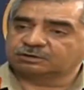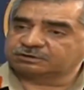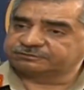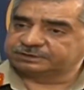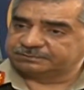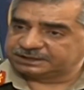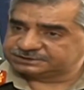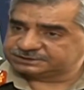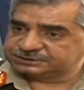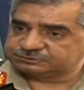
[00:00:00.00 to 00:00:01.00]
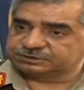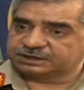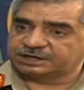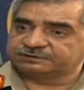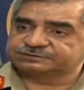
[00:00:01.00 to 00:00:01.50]
are a lot of dimensions to
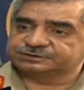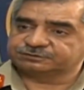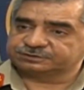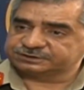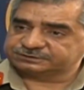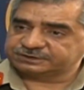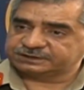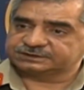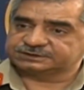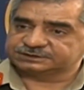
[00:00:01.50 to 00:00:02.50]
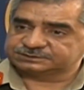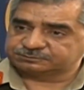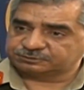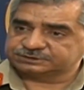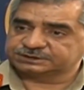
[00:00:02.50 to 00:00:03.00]
the kind of security threat that this
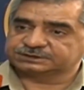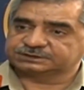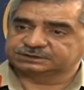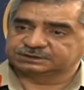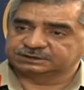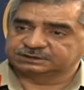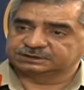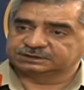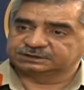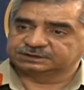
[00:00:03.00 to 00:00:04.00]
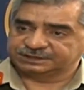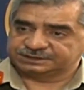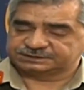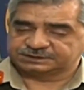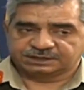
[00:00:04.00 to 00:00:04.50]
project
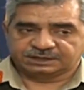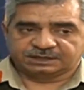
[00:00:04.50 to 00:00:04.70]
gains.